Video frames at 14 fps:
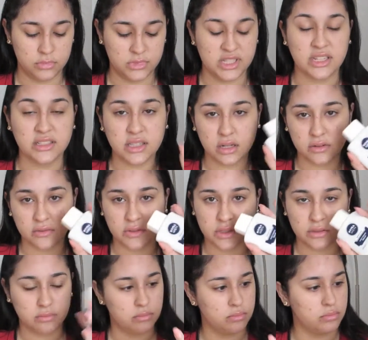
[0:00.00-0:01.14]
Sensitive
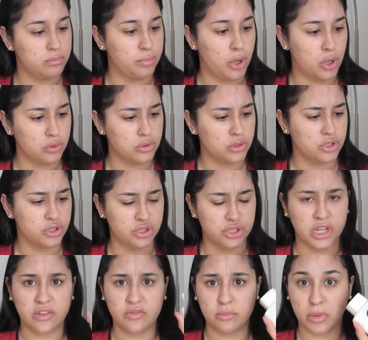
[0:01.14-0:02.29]
Post
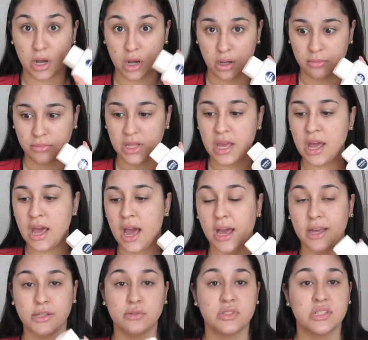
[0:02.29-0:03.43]
Shade Balm. I
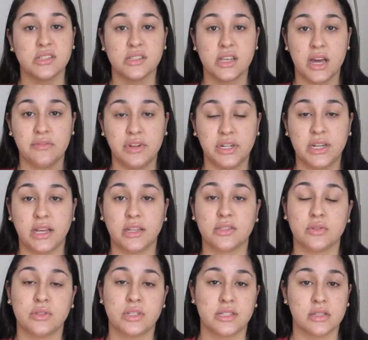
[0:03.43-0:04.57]
use this every day,
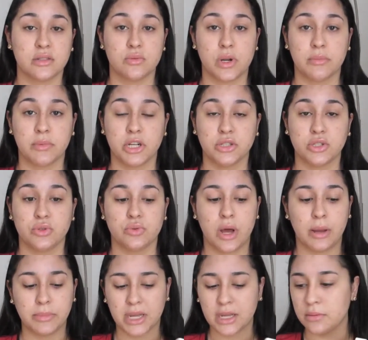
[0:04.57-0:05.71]
so this is what I'm going to do.
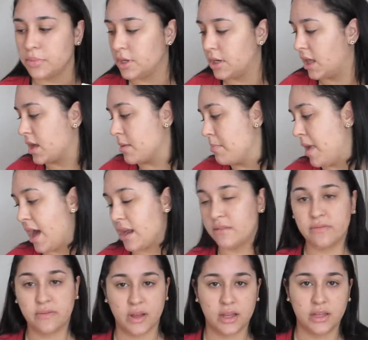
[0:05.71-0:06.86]
I'm not going to put like a
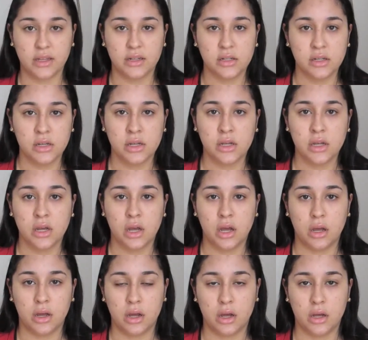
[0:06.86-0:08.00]
mattifying
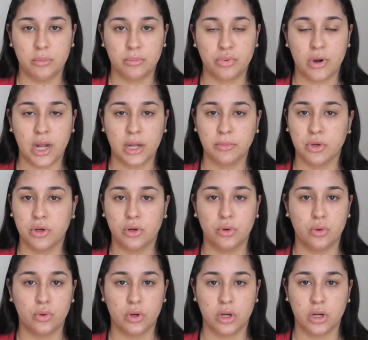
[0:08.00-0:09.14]
primer
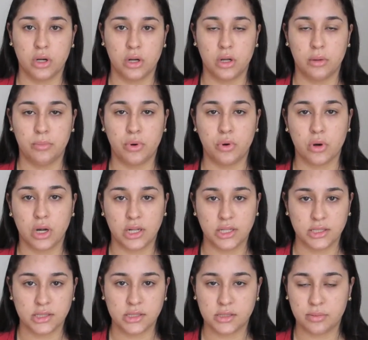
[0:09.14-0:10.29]
or a
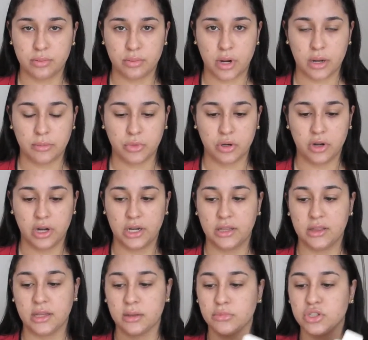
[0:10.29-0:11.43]
poreless primer or
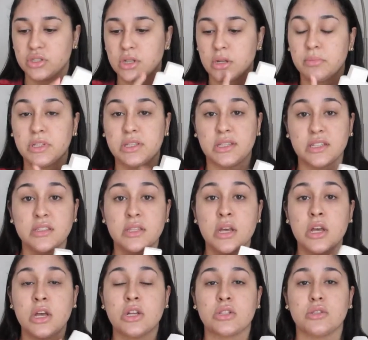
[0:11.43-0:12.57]
anything. I'm just gonna put this
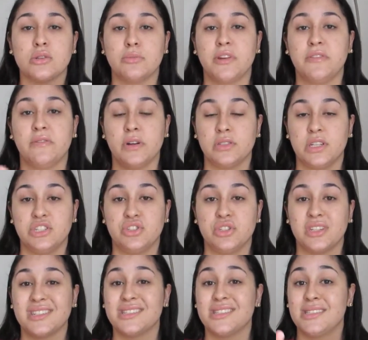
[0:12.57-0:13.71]
so my foundation
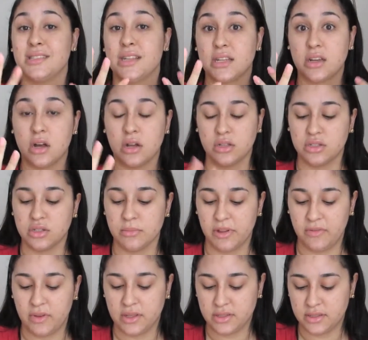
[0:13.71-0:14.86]
can stick onto my
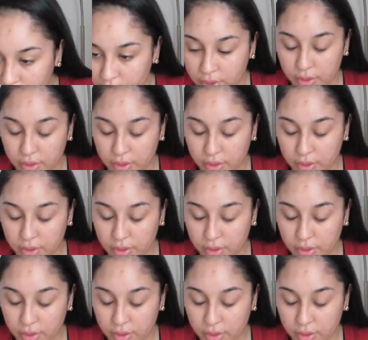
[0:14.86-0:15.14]
face.